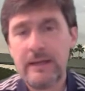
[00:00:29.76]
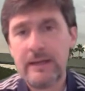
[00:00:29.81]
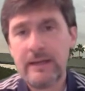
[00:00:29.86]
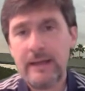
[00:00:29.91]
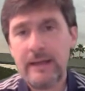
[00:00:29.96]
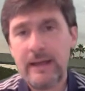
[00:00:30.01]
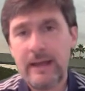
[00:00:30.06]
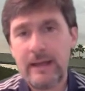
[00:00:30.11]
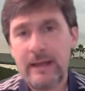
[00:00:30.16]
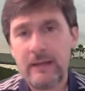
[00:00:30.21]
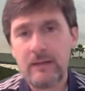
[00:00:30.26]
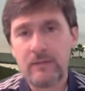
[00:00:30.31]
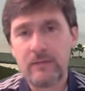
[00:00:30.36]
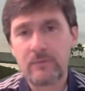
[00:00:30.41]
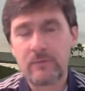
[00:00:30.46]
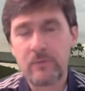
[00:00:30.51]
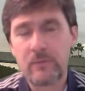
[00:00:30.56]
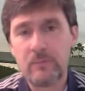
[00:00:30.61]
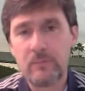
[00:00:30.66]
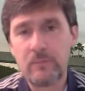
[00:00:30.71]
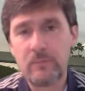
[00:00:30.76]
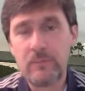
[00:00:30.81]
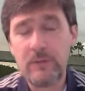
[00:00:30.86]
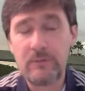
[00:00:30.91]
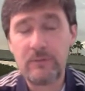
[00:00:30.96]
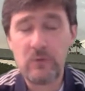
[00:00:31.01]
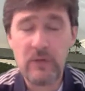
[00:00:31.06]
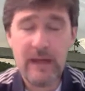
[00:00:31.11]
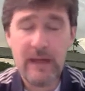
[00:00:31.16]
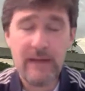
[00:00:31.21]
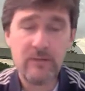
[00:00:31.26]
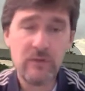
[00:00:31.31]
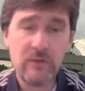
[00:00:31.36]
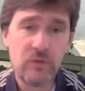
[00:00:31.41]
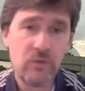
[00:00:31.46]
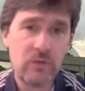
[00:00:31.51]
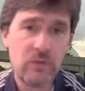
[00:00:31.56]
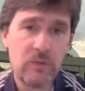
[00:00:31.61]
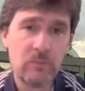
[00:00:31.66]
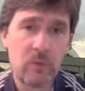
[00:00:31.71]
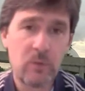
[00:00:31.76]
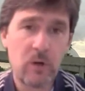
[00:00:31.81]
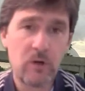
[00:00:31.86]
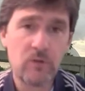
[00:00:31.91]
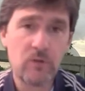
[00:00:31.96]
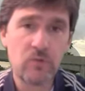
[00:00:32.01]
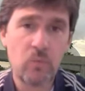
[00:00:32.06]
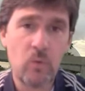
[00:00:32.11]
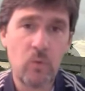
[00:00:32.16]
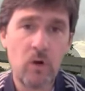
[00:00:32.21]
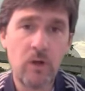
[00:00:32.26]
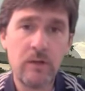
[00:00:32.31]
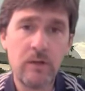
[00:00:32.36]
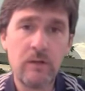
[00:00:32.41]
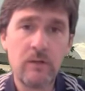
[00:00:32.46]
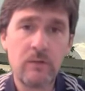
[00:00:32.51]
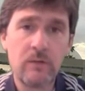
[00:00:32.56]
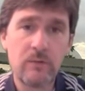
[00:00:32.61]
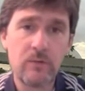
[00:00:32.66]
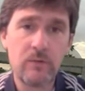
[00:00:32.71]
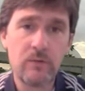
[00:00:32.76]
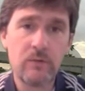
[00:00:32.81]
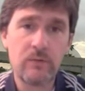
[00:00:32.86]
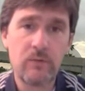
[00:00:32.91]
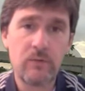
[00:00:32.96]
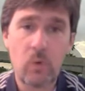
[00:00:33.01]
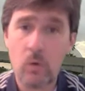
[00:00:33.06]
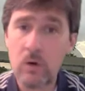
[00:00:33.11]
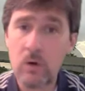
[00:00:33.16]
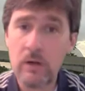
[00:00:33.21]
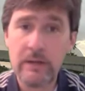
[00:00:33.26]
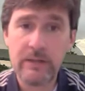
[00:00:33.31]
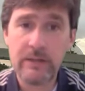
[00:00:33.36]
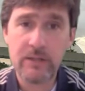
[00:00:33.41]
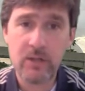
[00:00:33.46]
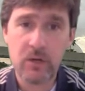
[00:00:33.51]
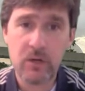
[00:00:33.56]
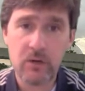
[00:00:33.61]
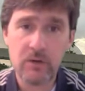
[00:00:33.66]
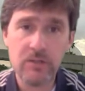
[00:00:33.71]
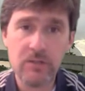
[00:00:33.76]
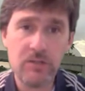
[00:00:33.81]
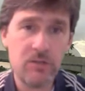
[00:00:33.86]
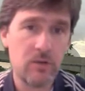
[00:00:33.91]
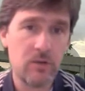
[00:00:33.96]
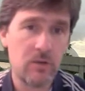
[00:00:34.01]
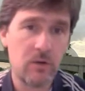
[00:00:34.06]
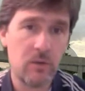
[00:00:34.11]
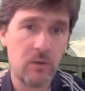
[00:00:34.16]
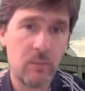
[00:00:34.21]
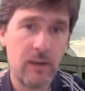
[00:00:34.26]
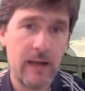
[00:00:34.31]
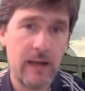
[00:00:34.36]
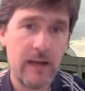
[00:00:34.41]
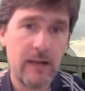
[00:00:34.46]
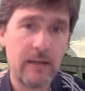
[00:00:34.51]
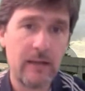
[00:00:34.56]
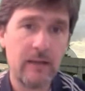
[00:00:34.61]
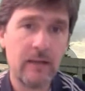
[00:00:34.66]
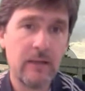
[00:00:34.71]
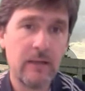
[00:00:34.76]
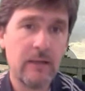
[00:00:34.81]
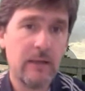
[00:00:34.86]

And if you haven't seen parts 1 through 4, I encourage you to go back